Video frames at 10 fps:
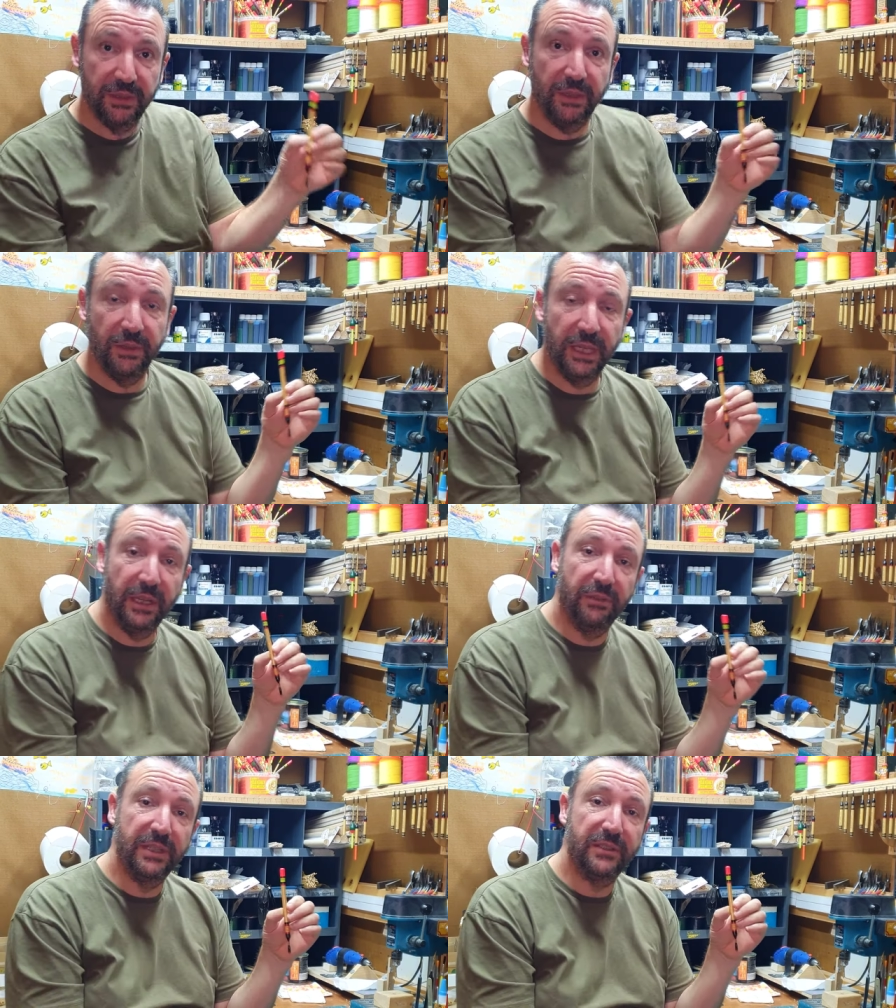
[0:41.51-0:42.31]
So
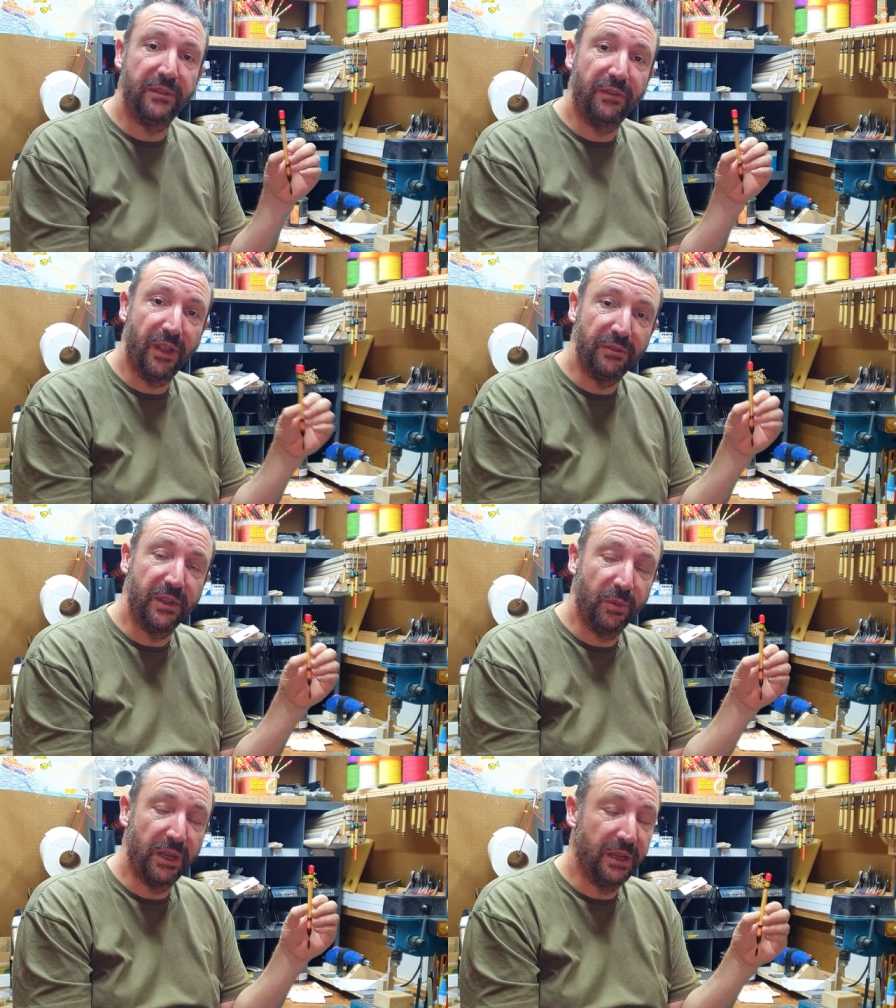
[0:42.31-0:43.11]
here is the
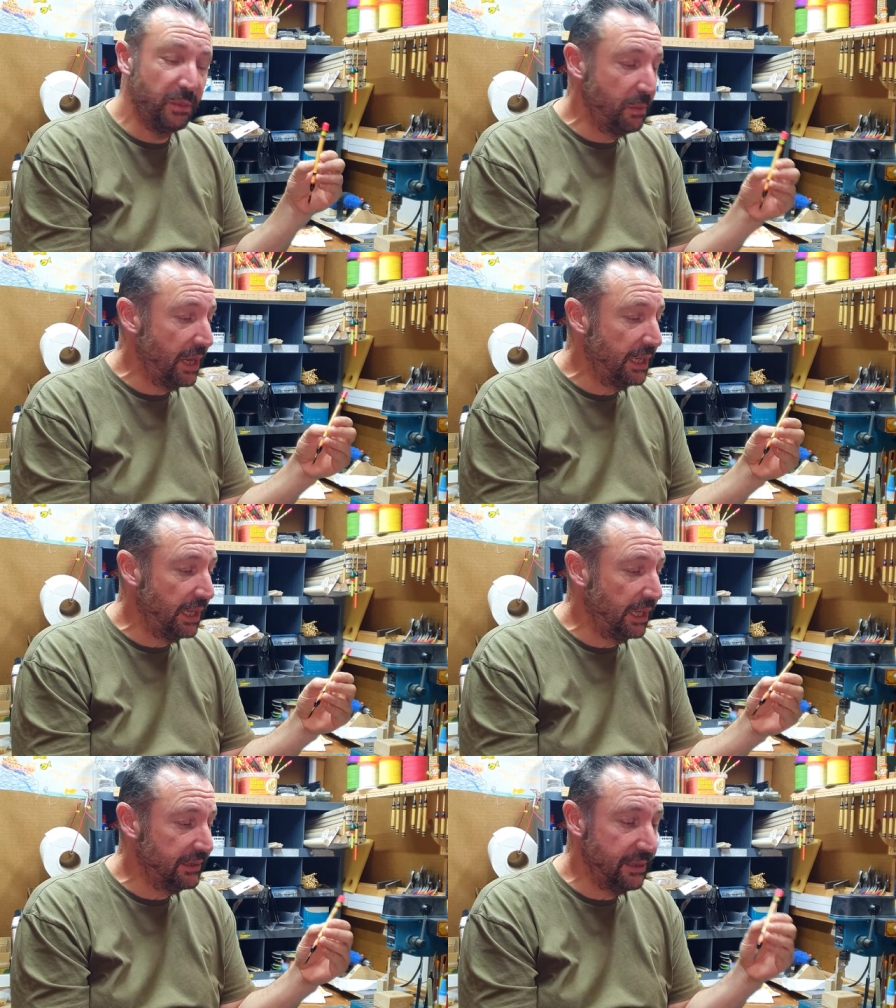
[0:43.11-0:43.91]
float that we're going to be
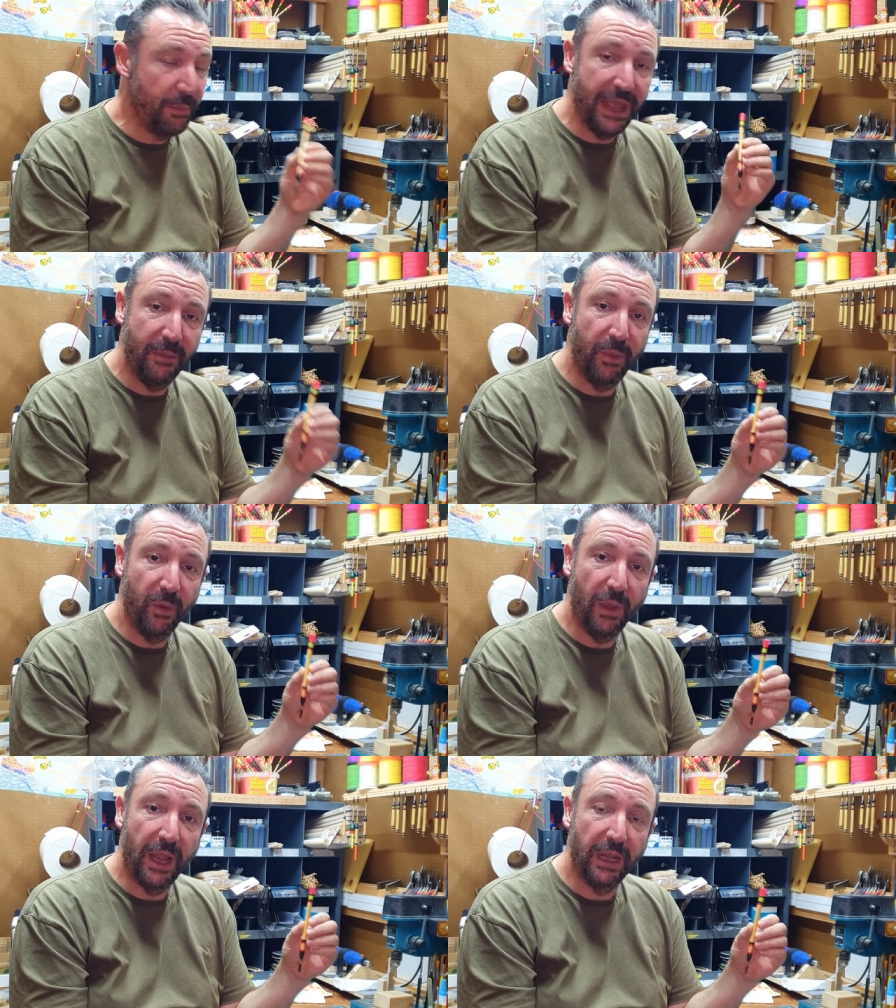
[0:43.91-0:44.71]
making. It's the
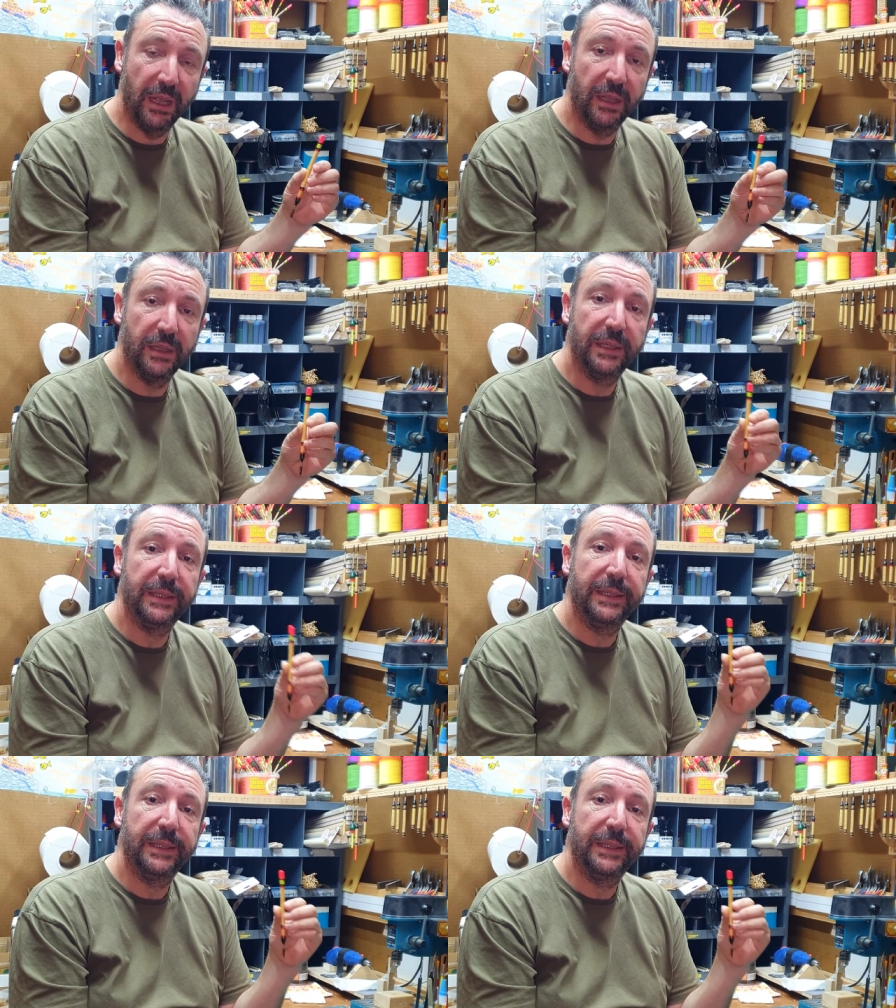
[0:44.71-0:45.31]
Bamboo Waggler.